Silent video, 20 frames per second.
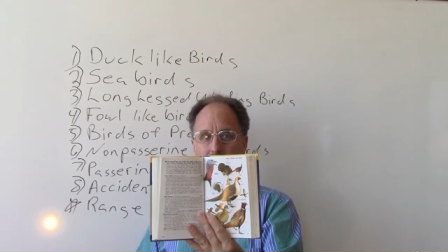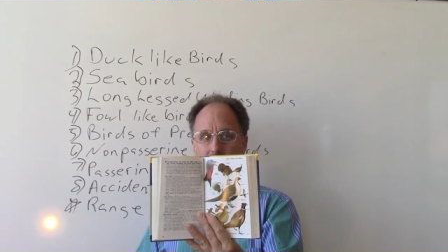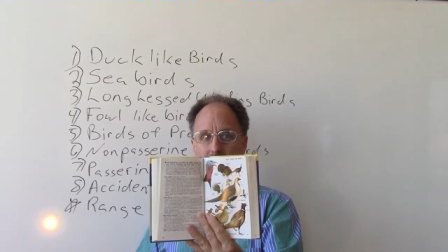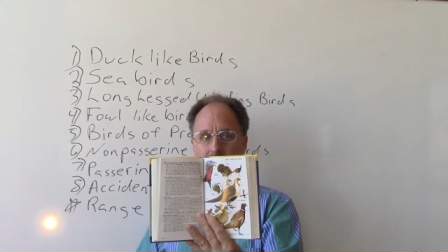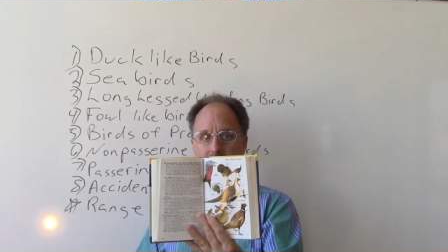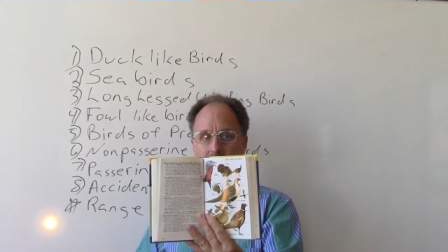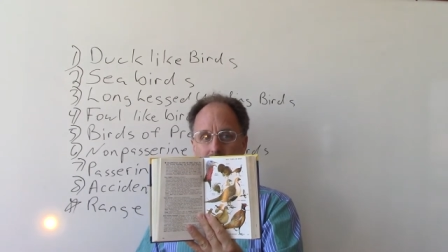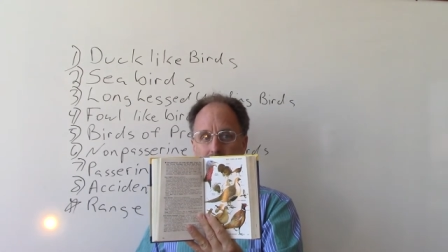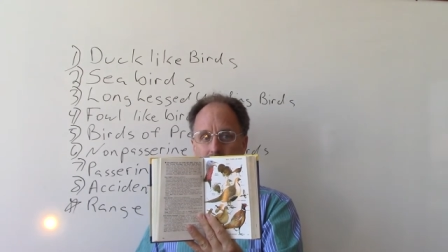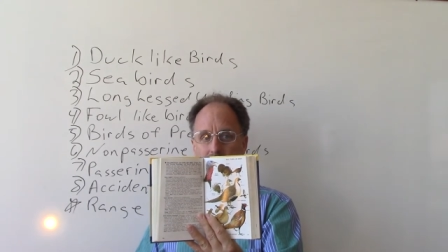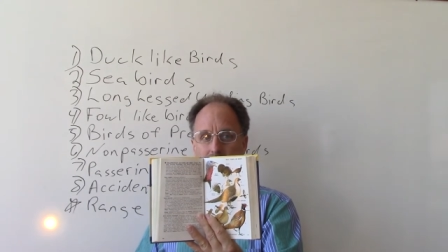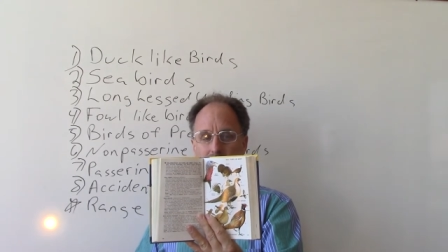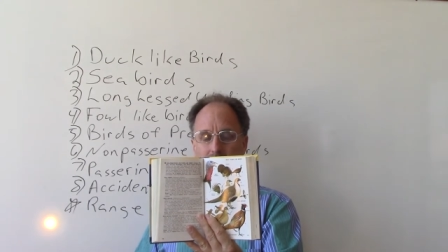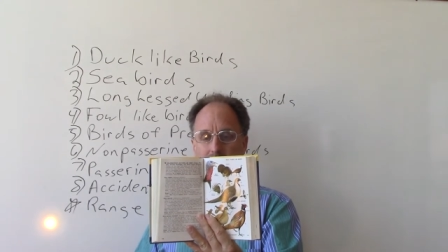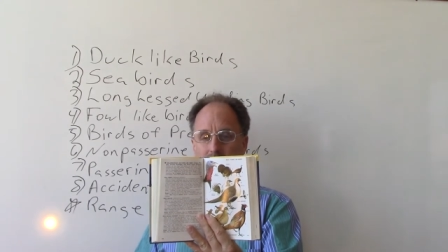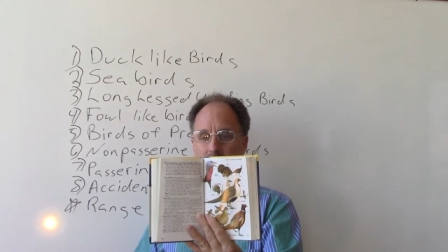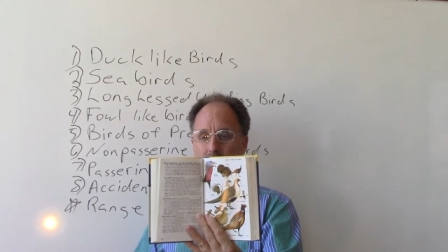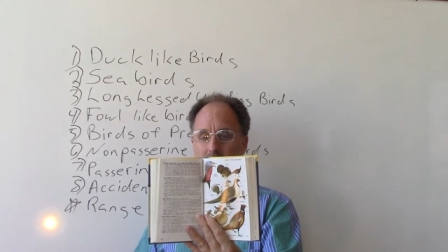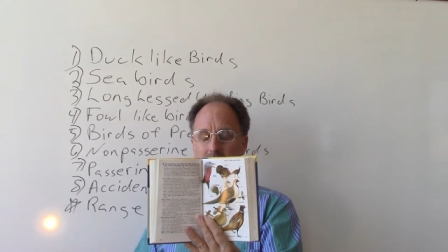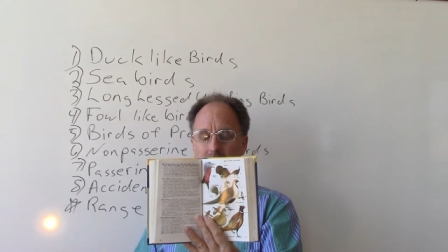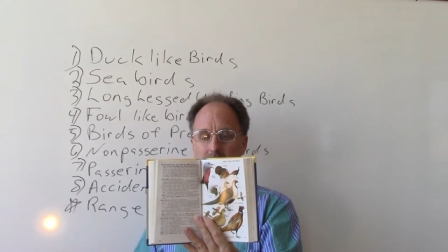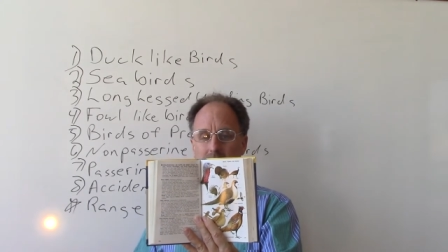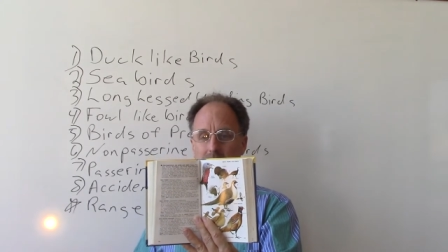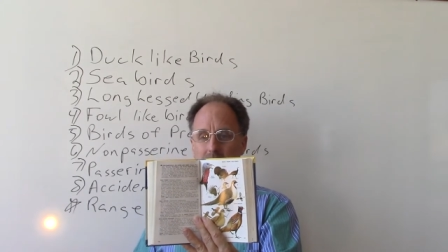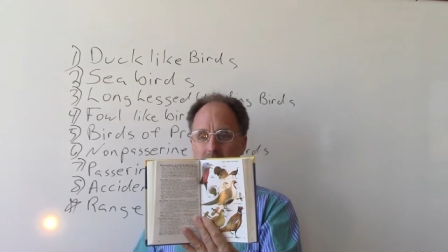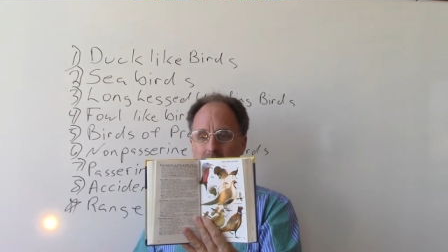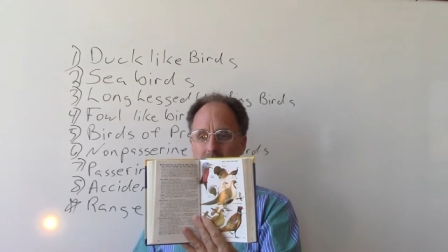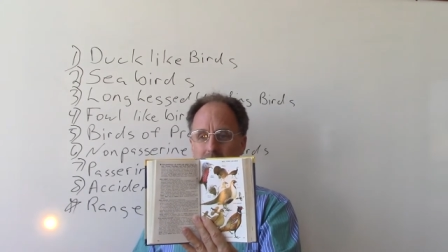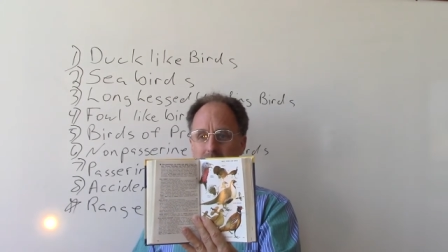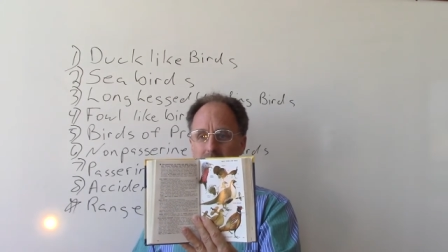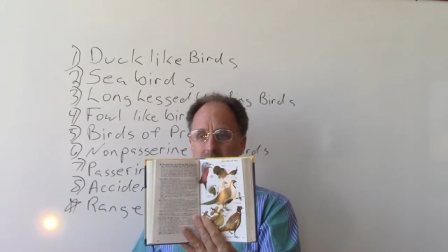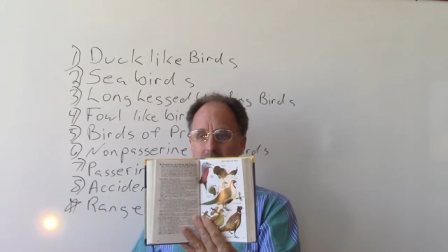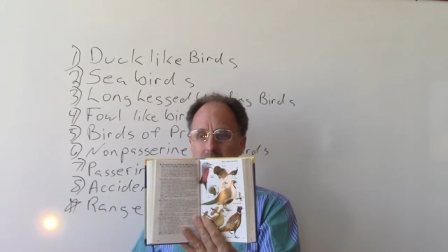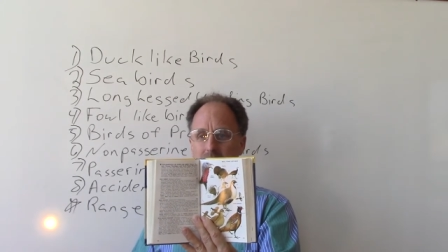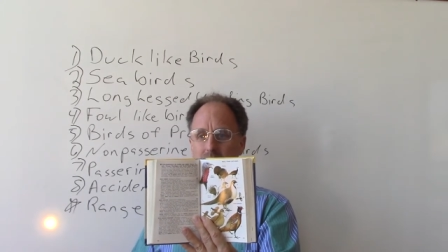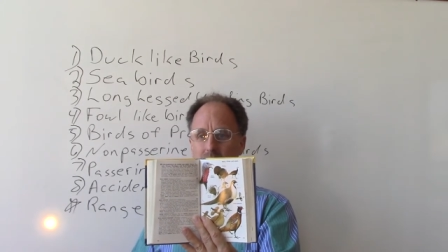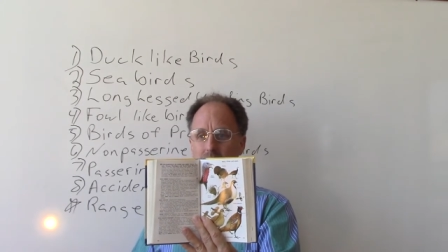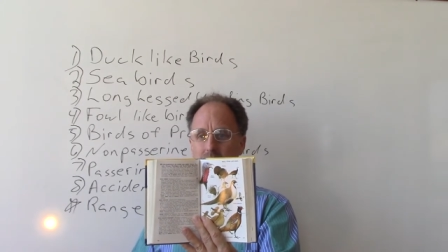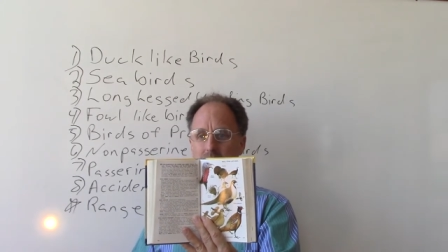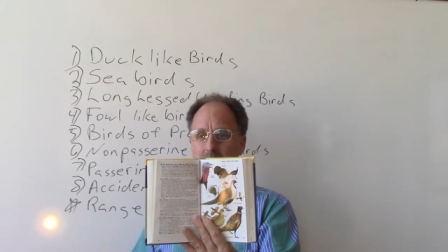but you'll rarely, I've very
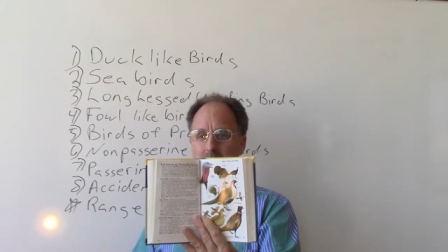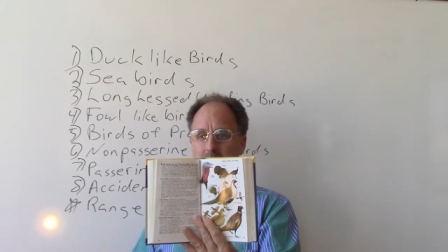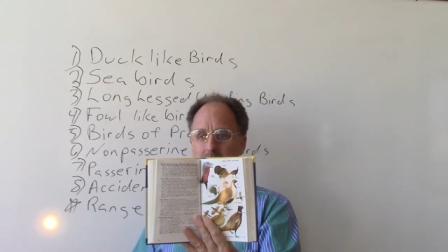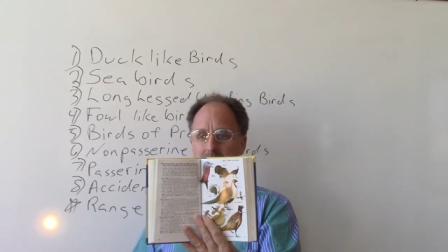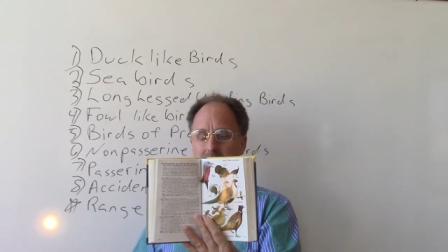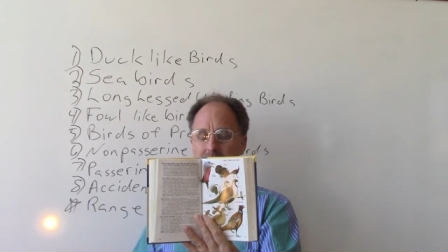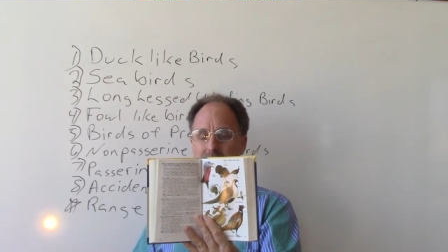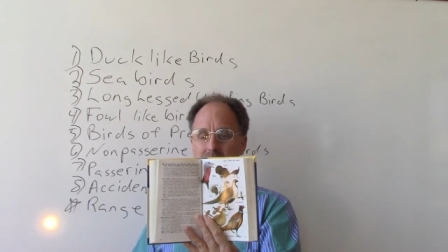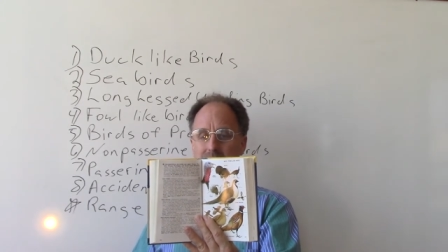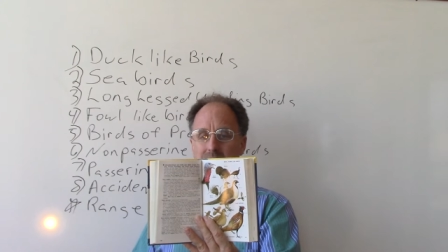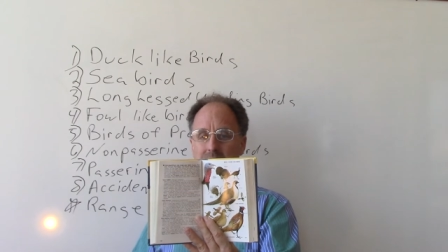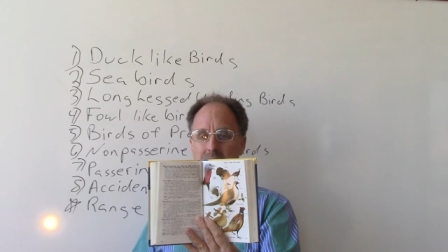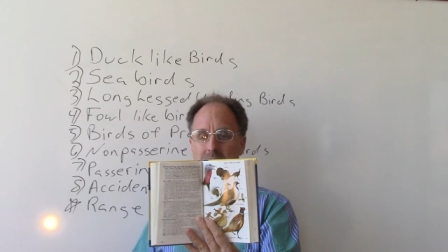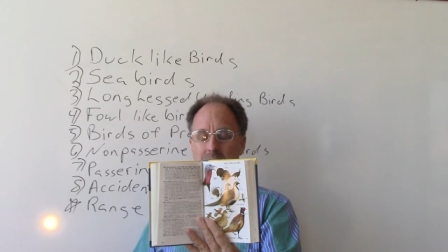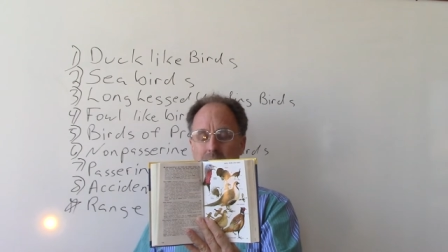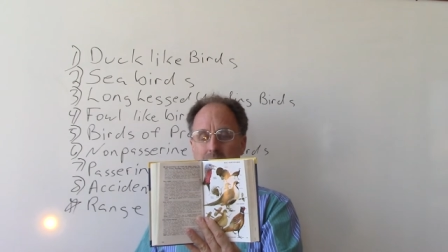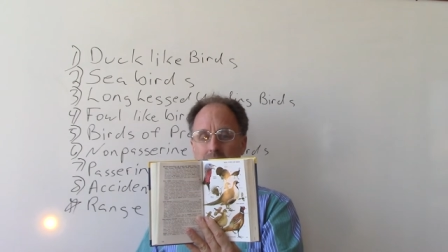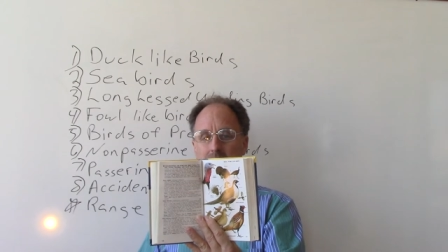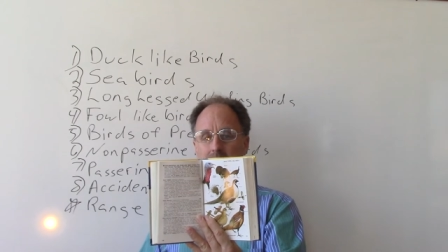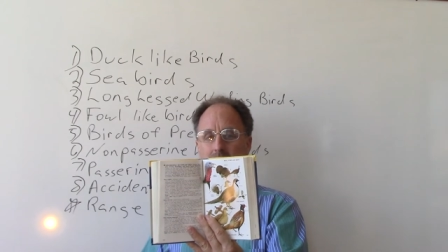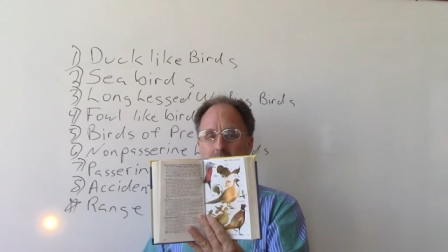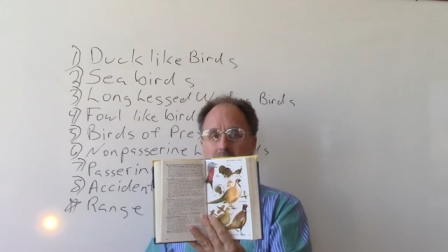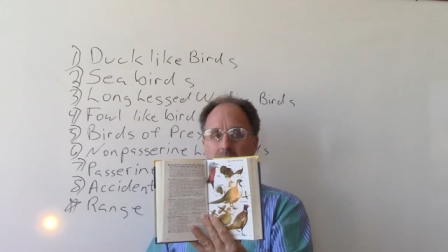rarely ever seen one.